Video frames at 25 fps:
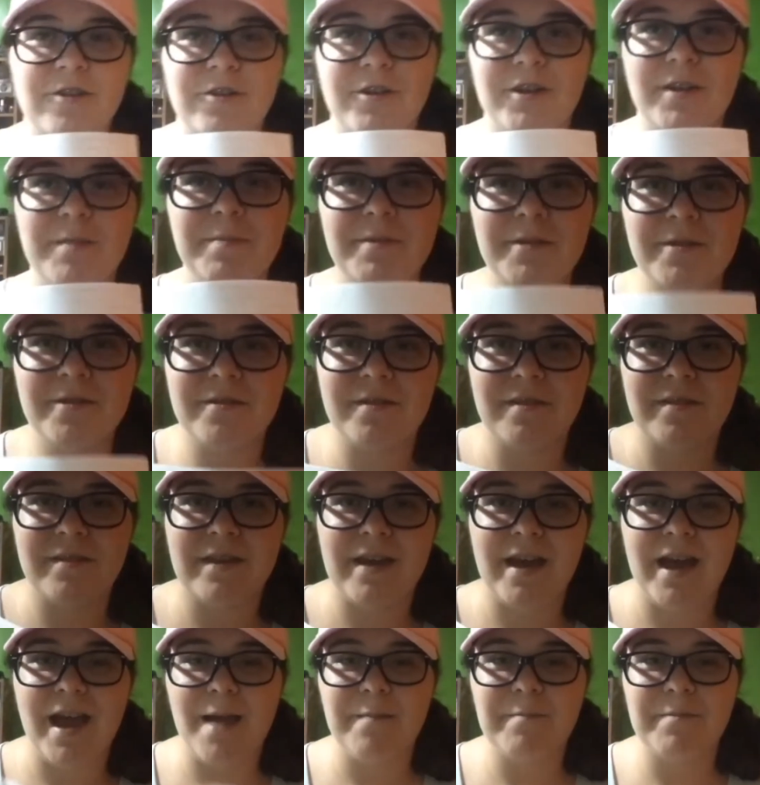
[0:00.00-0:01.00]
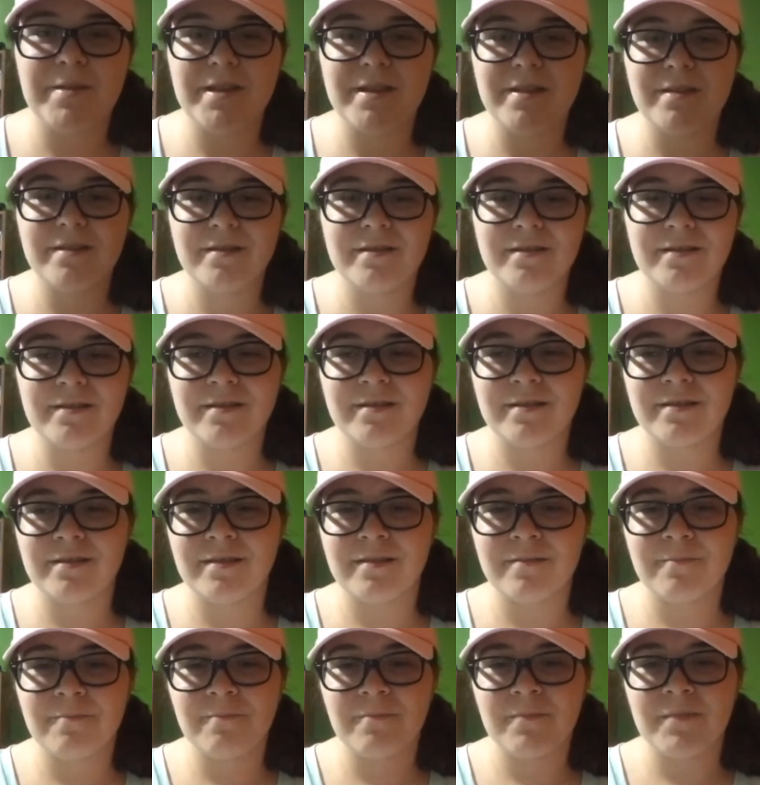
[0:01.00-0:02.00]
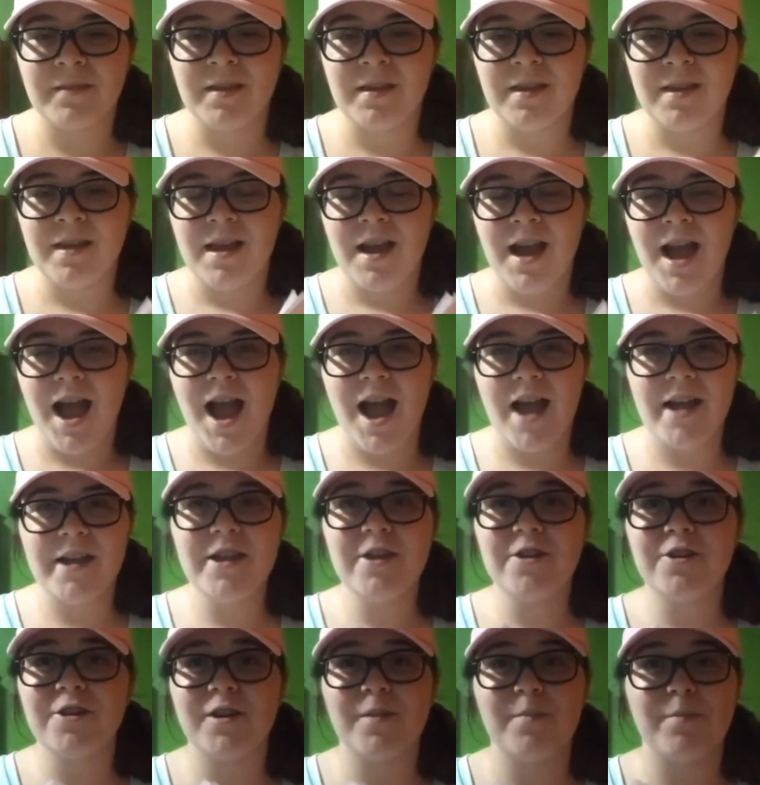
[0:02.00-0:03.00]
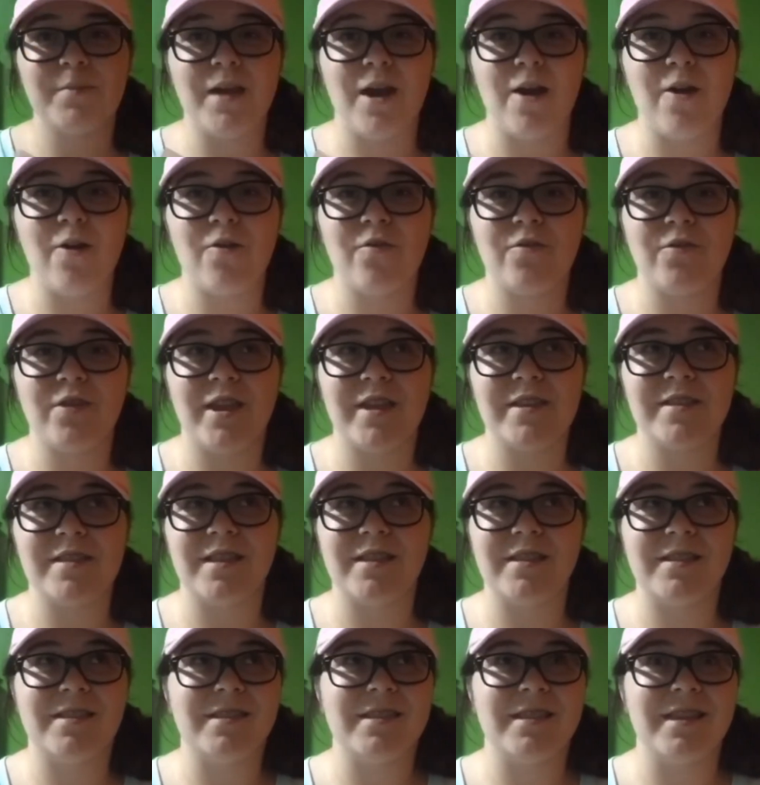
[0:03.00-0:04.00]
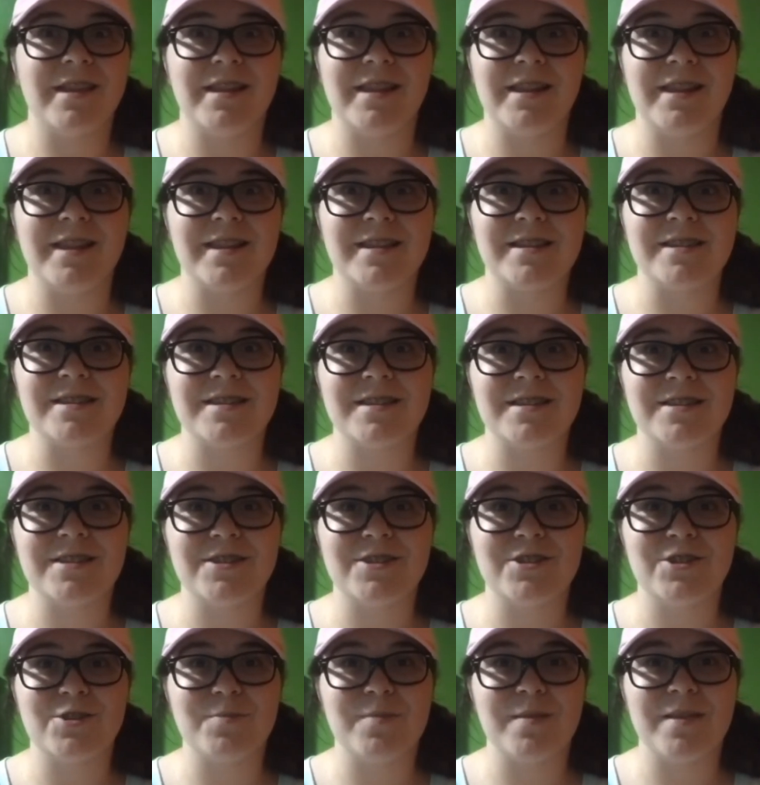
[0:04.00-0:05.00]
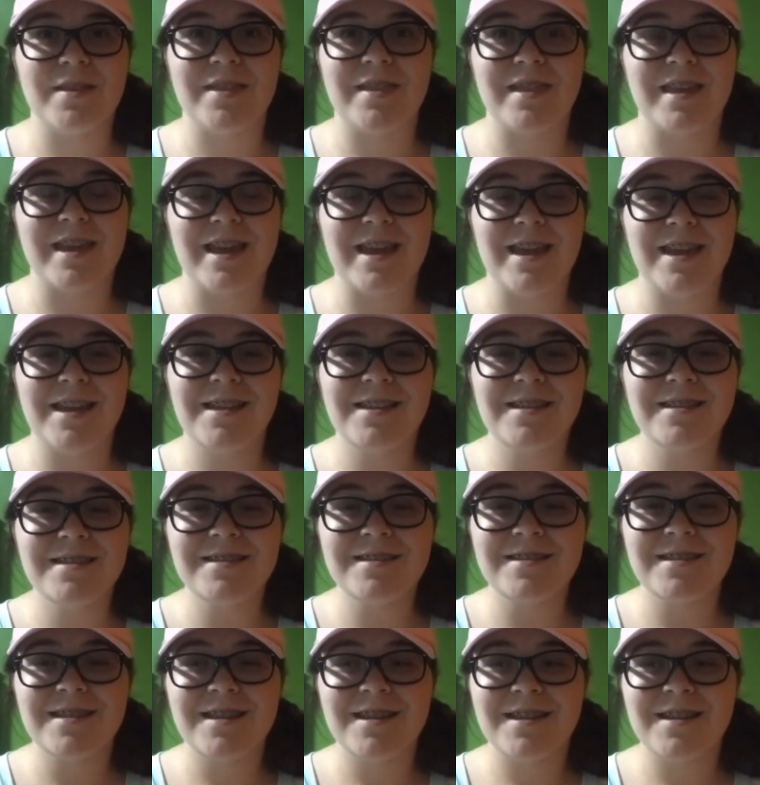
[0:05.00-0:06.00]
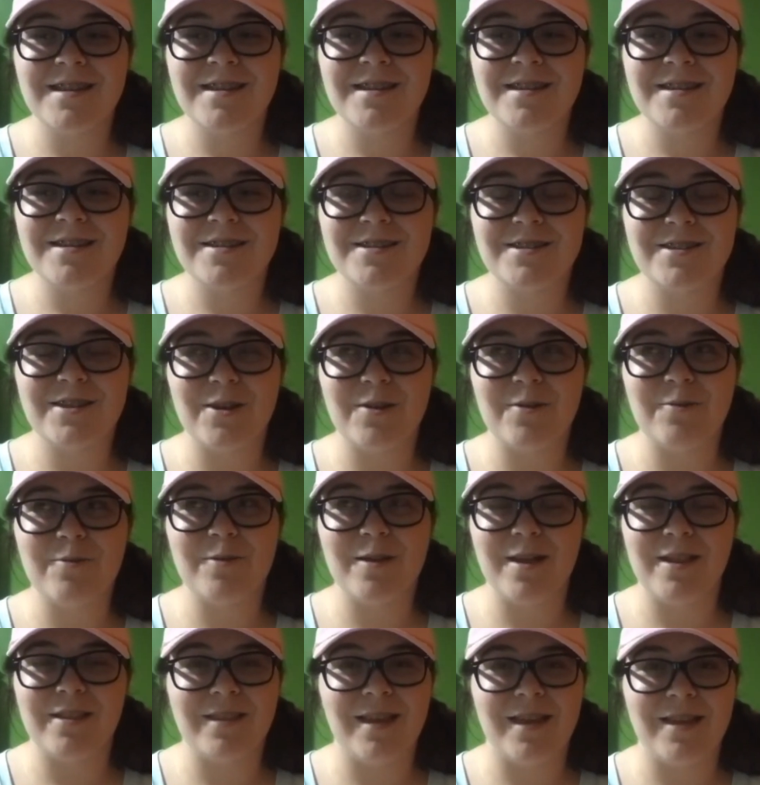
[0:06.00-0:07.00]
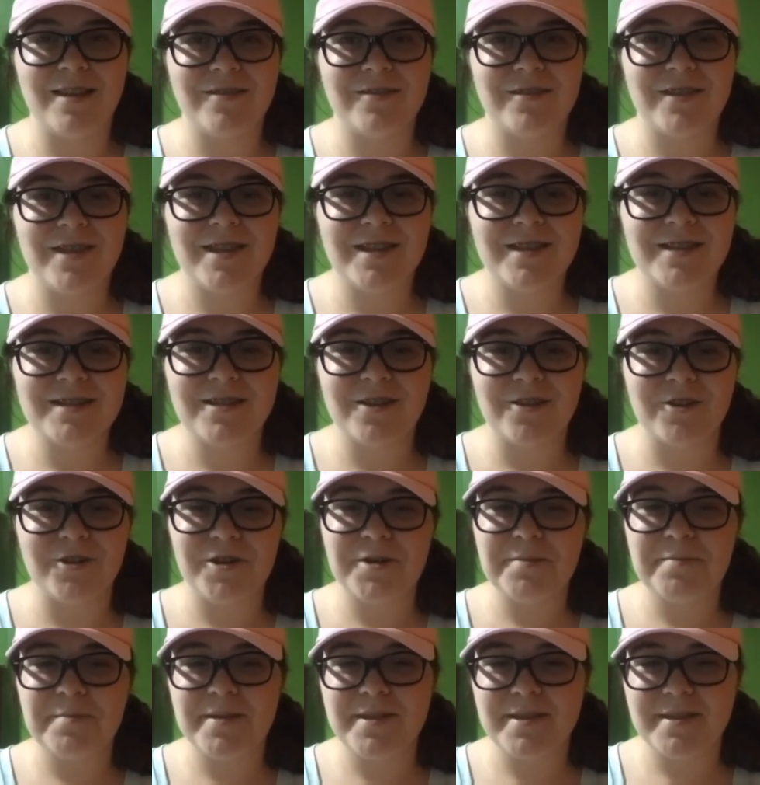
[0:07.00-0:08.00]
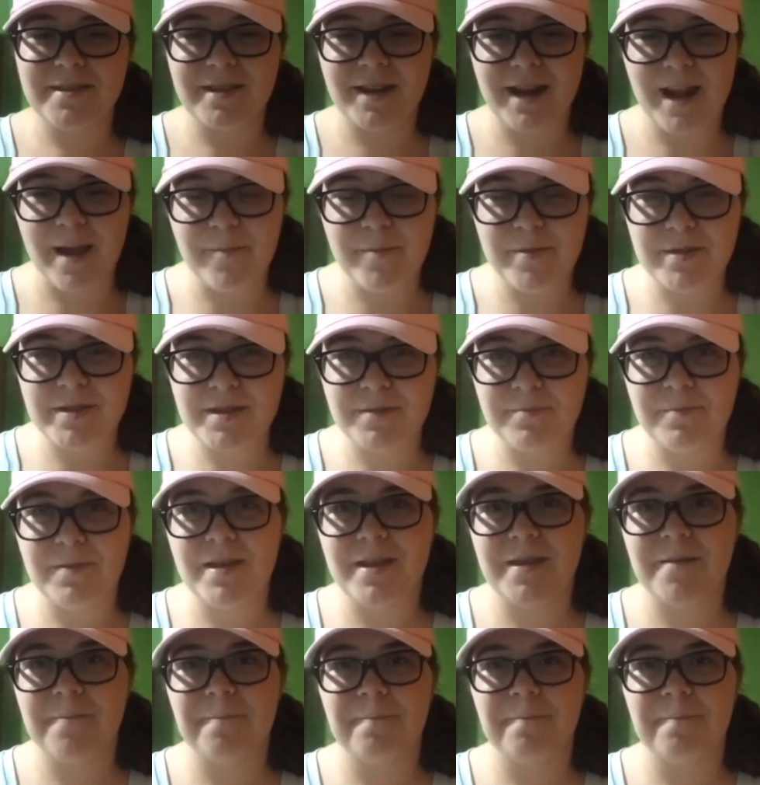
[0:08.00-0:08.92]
creepier than that. I mean, I get creeped out over like the littlest stupid things. So a lot of things are creepy that happened to me.